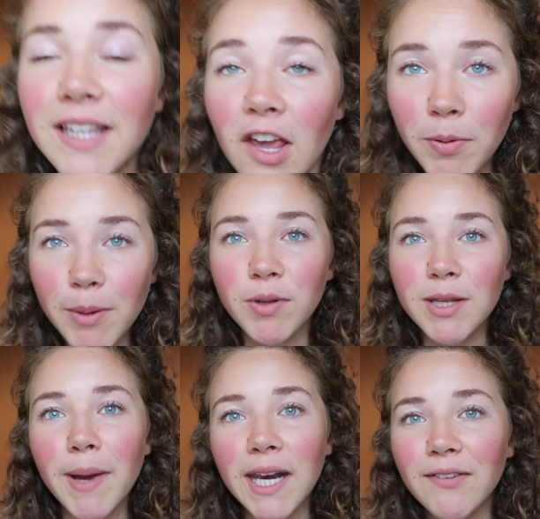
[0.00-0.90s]
Give people
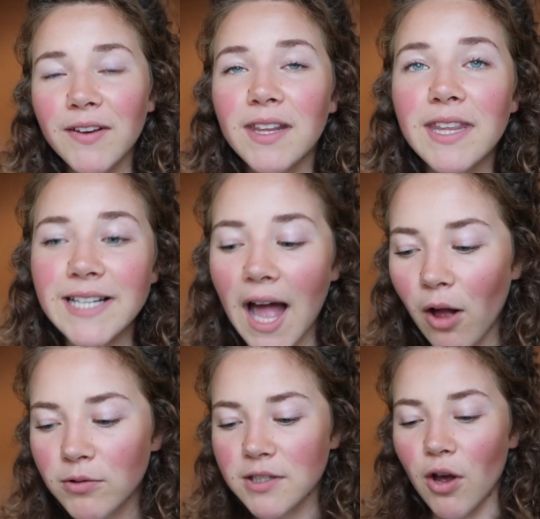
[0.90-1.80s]
the benefit of the
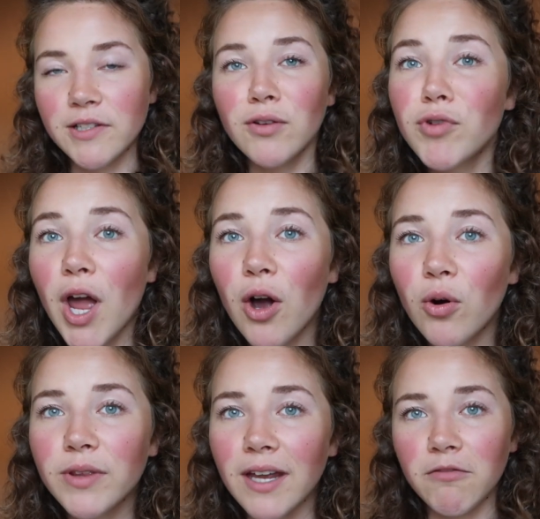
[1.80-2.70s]
doubt. Also
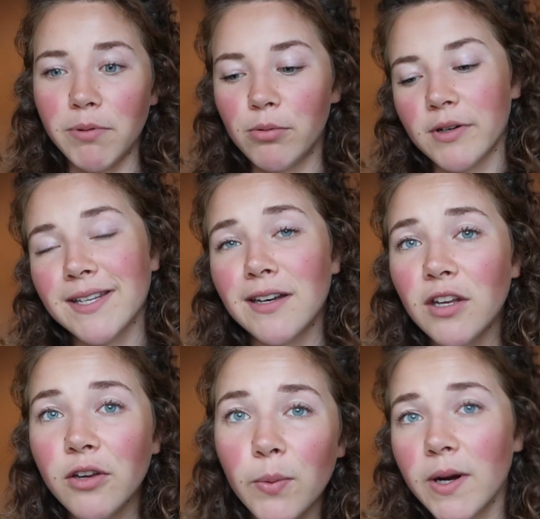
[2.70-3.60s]
know that if people are sending
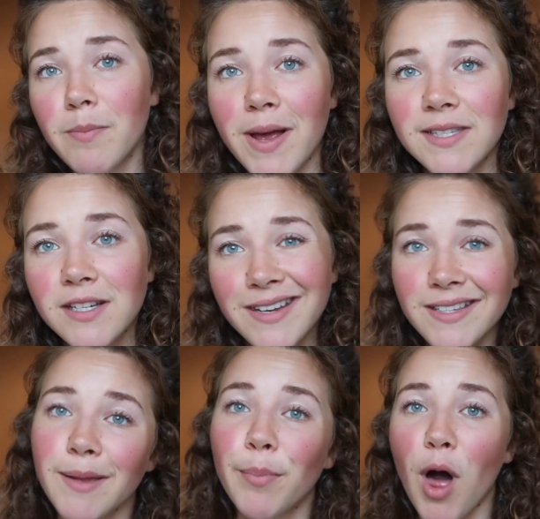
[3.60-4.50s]
you weird
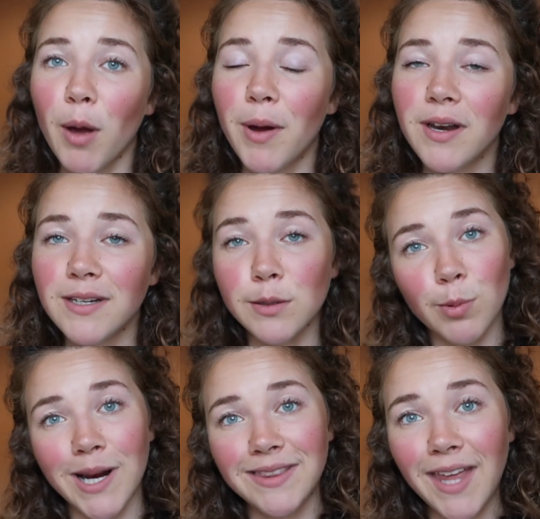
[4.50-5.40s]
messages, the block button is
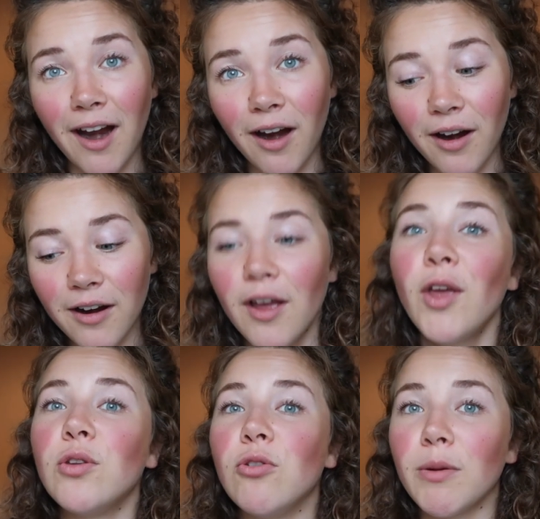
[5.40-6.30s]
right there.
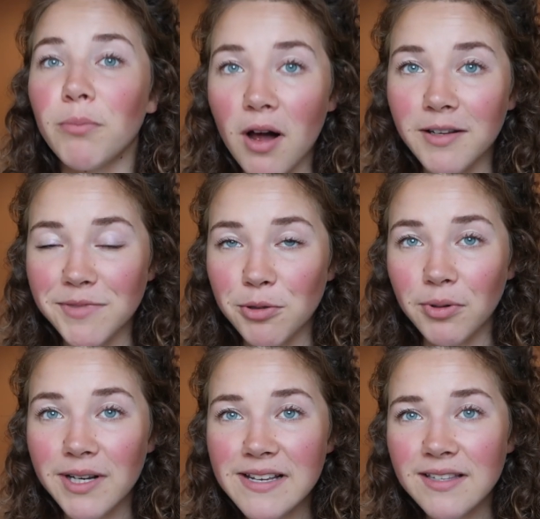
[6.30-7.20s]
You can block them
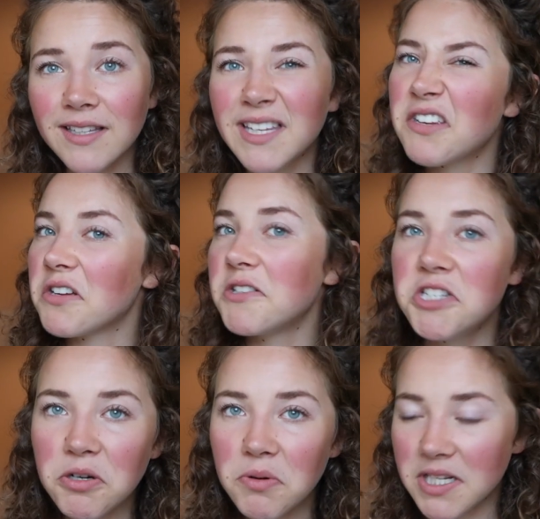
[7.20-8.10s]
super easily.
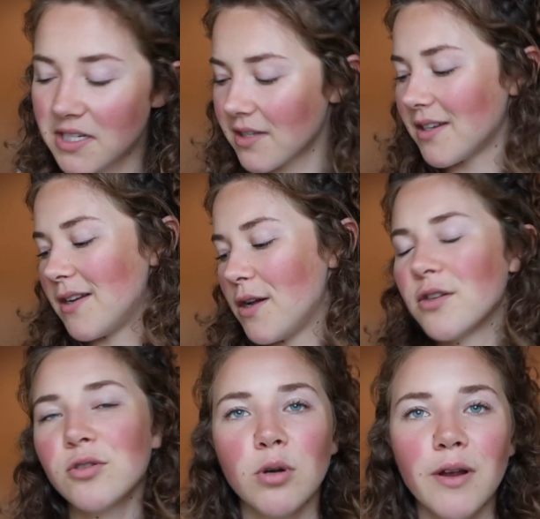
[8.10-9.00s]
Do it.
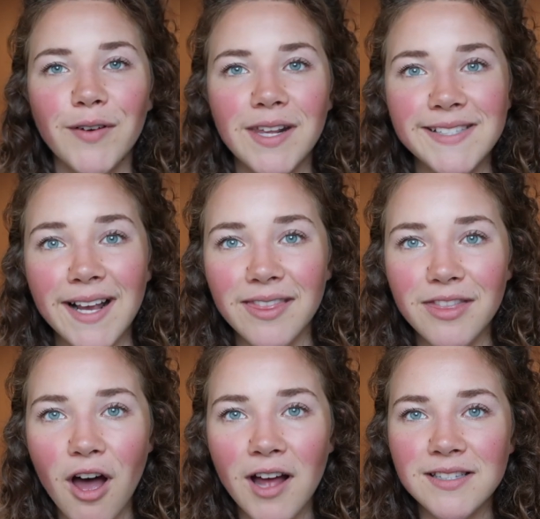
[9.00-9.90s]
Don't have any second
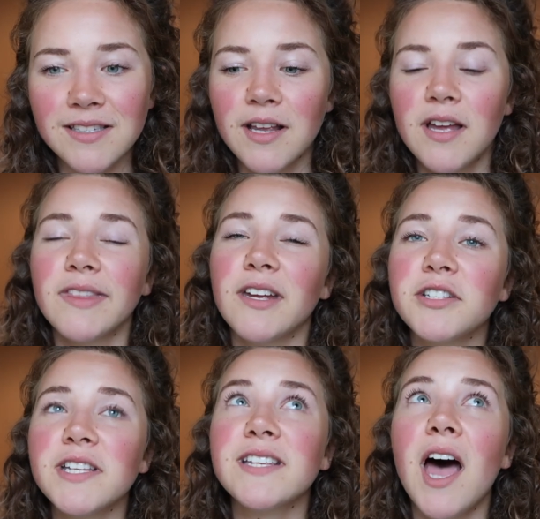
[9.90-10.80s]
thoughts.
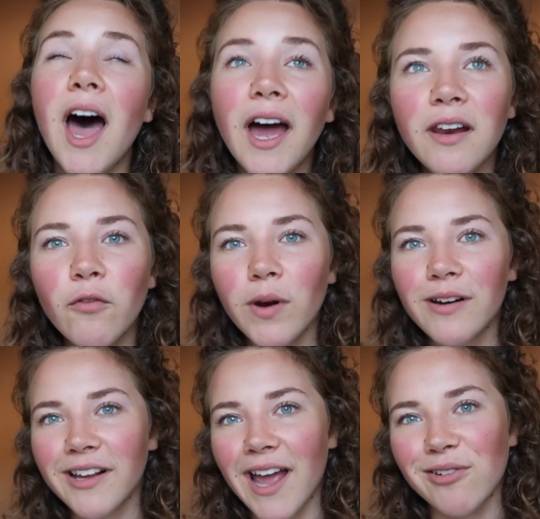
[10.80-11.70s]
There's a ton of
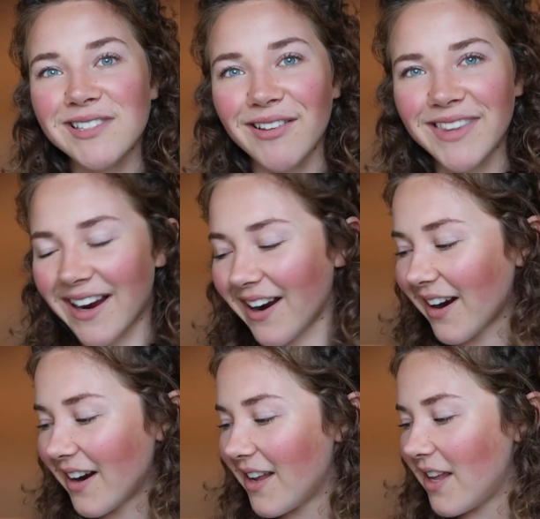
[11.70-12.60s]
weird accounts out
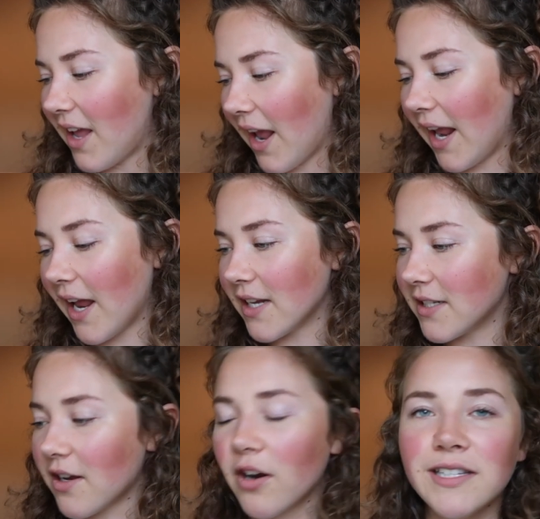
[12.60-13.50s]
there,
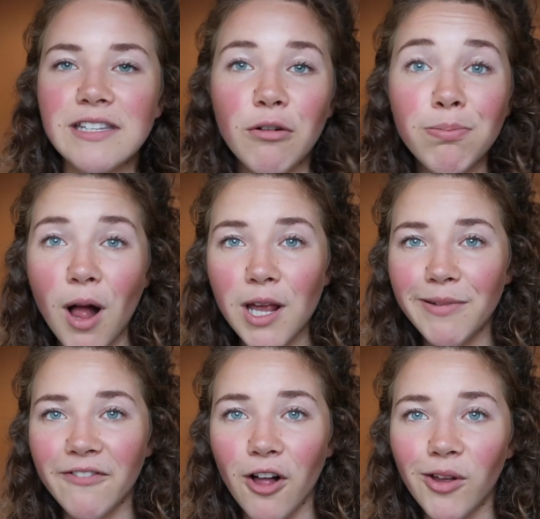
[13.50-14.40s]
and honestly, you'll probably
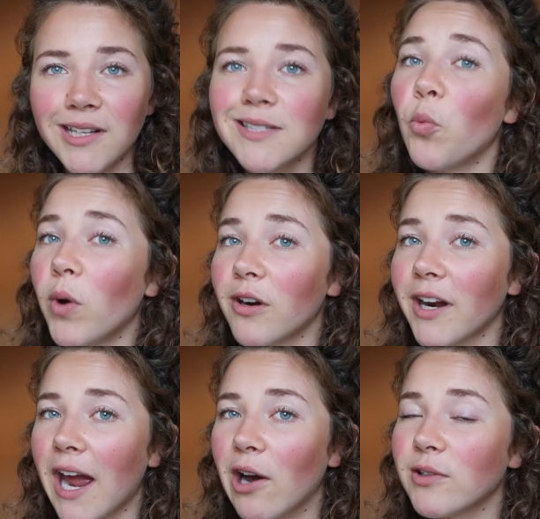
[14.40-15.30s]
be following some weird
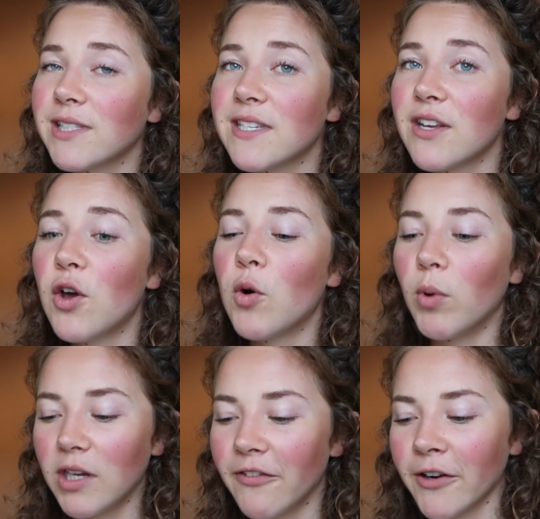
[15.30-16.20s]
accounts
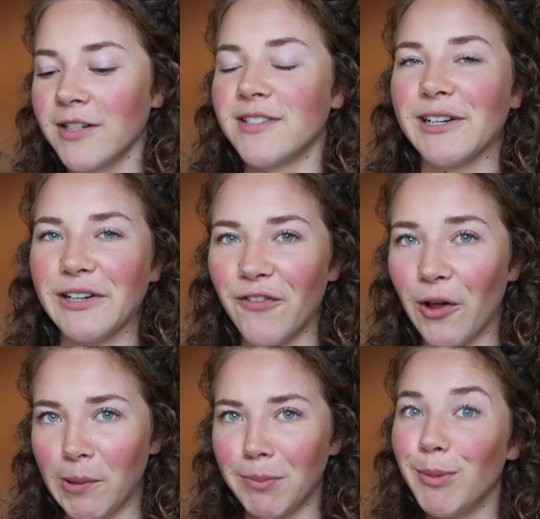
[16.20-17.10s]
when you first start
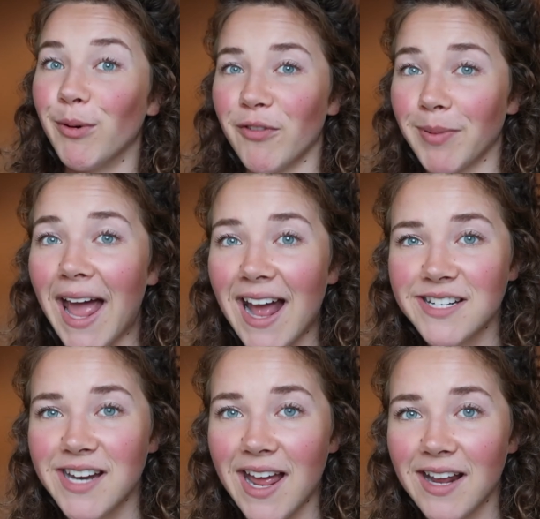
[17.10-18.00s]
following people from the
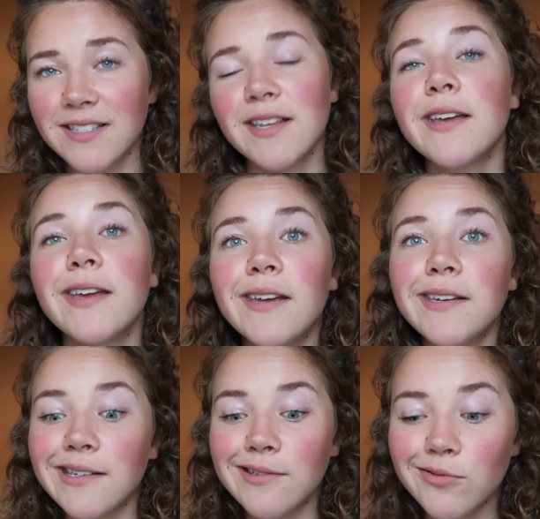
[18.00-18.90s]
hashtags.
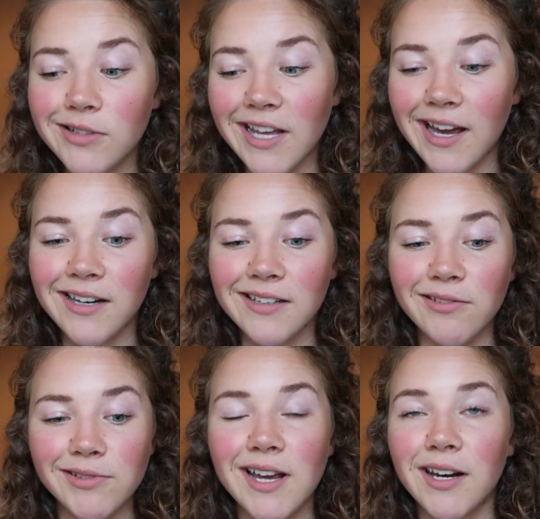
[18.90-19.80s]
Ignore that.
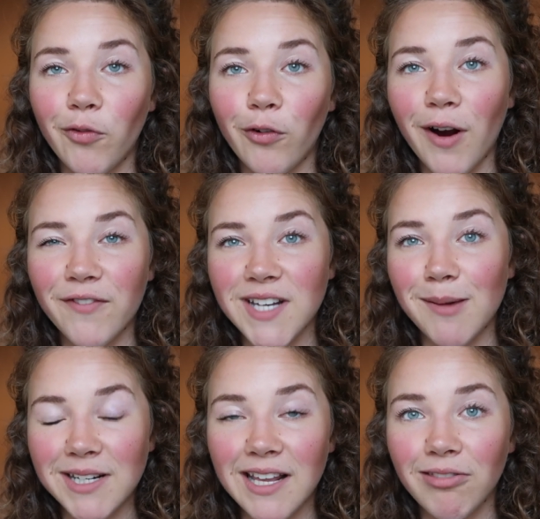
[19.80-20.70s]
It's kind of a rough
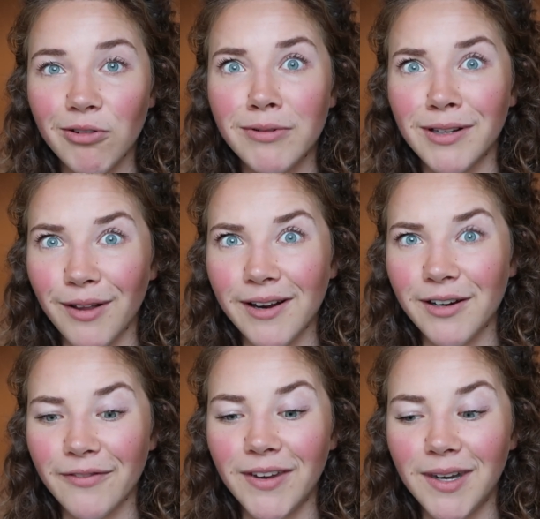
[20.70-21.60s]
time to get through, to look at
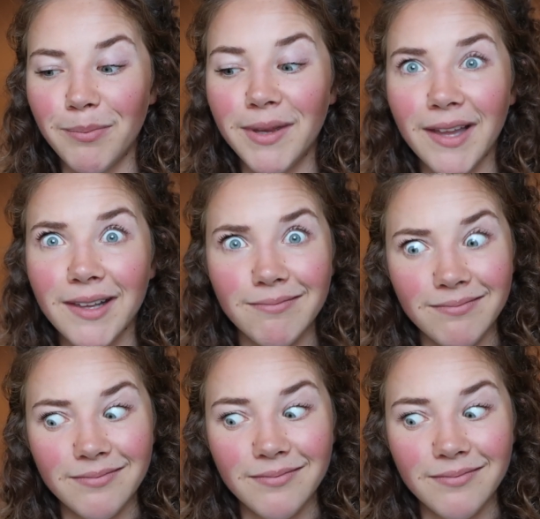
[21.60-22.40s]
your feed and be like,